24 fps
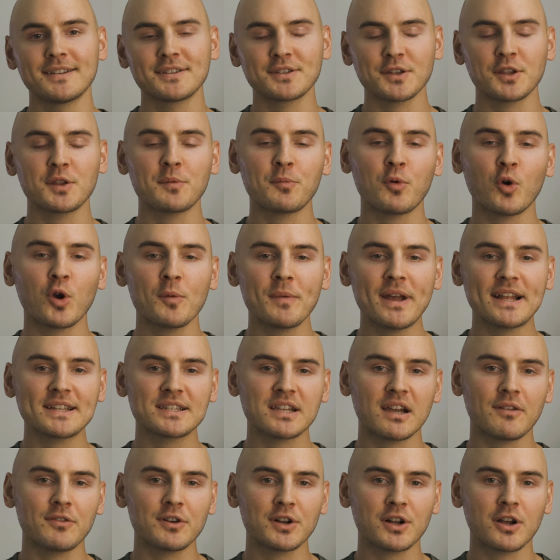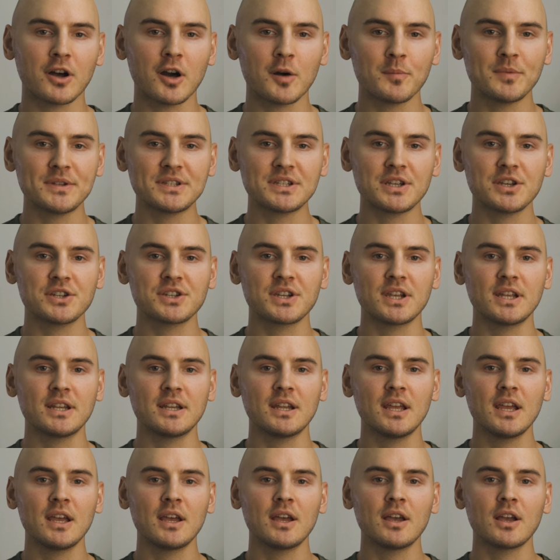So the poor man's covered call
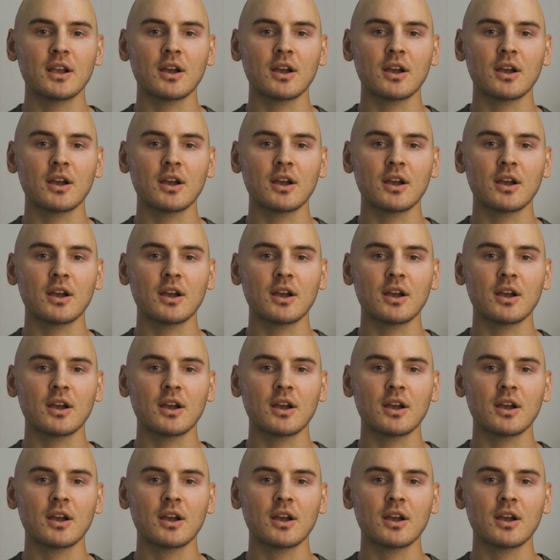position